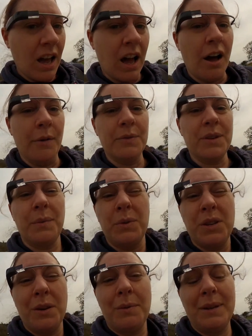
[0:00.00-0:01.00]
so
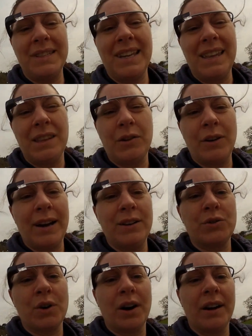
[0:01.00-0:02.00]
presumably to keep the
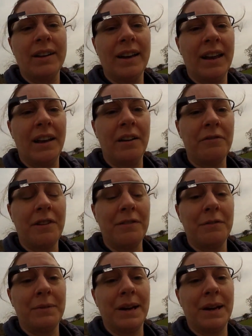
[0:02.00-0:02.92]
grain dry and free from